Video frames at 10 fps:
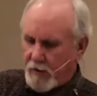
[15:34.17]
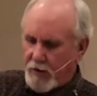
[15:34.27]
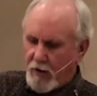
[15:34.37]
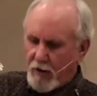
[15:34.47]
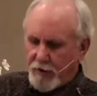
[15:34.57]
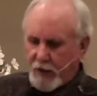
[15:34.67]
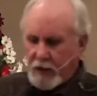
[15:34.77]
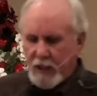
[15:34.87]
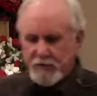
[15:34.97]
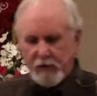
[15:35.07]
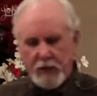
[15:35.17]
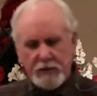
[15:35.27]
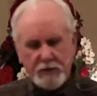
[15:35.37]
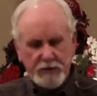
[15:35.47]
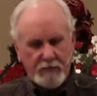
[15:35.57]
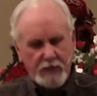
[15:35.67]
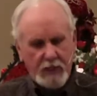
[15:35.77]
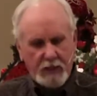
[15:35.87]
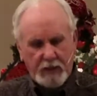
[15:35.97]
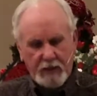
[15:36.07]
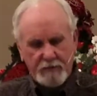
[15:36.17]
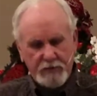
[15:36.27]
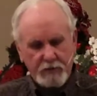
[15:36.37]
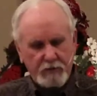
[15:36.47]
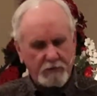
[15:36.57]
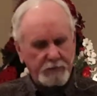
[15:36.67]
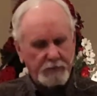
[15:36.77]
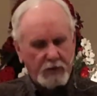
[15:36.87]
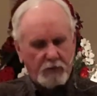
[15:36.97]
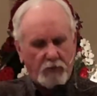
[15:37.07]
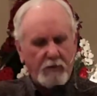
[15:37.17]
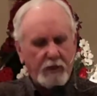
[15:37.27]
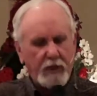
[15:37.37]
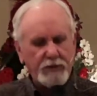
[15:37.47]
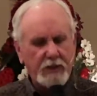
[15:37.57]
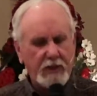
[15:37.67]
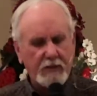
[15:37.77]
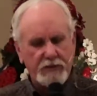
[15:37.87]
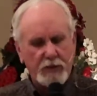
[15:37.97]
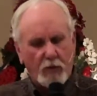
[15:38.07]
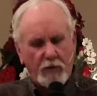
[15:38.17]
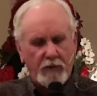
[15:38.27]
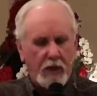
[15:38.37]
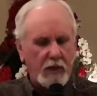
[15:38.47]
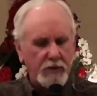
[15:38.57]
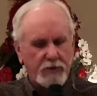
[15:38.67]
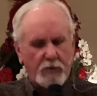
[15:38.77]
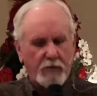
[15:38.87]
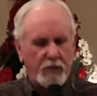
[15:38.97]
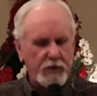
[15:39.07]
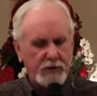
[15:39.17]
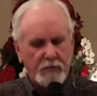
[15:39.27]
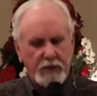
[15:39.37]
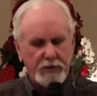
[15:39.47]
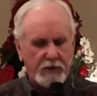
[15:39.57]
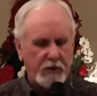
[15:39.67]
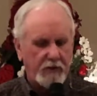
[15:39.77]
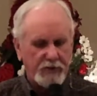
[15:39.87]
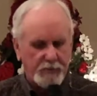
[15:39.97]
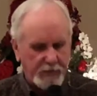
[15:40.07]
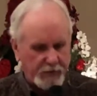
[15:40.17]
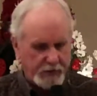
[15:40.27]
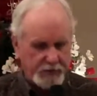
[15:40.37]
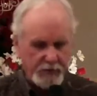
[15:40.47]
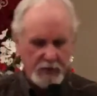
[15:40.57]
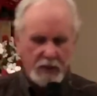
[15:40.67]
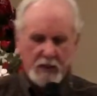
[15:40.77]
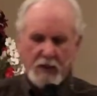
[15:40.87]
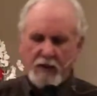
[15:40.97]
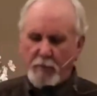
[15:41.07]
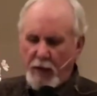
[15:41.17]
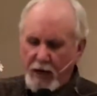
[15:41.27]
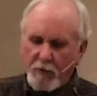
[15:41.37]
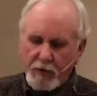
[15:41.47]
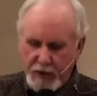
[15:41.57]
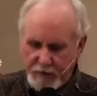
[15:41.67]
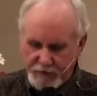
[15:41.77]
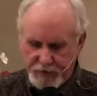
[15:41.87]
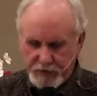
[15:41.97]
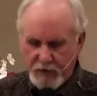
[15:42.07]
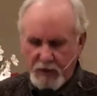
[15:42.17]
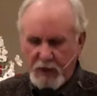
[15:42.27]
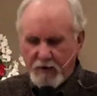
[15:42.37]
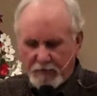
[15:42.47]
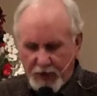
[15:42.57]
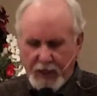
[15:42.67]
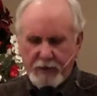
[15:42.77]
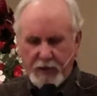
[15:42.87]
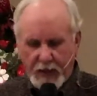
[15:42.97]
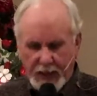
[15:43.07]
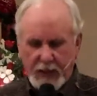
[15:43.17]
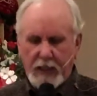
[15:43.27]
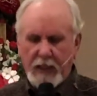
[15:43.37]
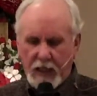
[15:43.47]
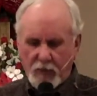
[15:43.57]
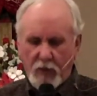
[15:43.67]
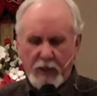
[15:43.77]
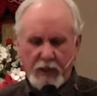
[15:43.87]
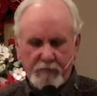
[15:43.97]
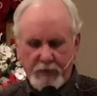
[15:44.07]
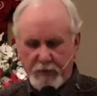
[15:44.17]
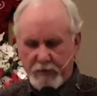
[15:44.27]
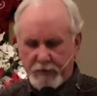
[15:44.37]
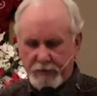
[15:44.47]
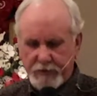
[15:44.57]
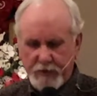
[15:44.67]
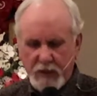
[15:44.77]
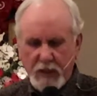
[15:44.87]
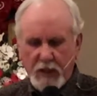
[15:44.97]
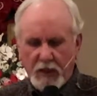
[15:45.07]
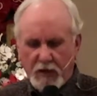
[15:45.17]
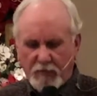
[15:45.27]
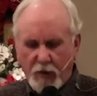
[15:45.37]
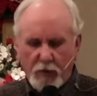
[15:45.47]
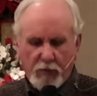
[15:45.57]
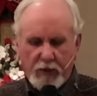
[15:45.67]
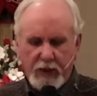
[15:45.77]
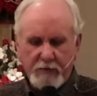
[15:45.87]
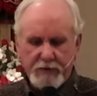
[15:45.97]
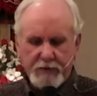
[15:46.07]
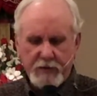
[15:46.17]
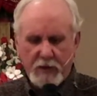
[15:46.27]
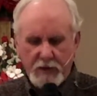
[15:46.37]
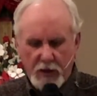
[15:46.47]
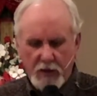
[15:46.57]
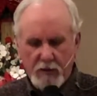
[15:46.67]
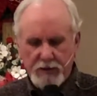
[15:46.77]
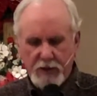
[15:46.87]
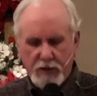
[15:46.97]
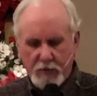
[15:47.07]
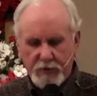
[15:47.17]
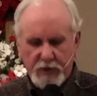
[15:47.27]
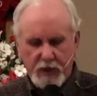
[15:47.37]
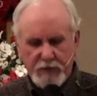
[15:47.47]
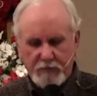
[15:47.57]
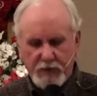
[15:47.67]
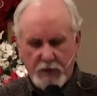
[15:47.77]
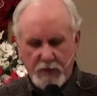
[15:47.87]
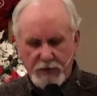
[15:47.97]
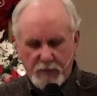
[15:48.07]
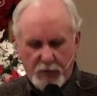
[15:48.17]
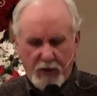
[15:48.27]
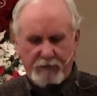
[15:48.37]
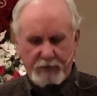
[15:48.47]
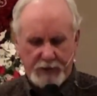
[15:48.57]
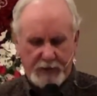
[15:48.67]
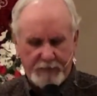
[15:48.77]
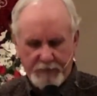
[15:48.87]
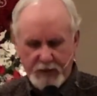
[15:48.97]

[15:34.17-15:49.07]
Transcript: There are three classifications of the nine gifts. Revelation gifts, the word of knowledge, the word of wisdom, and discerning of spirits. The power gifts, faith, healing, and working of miracles. The vocal gifts, tongues, interpretation of tongues, and prophecy.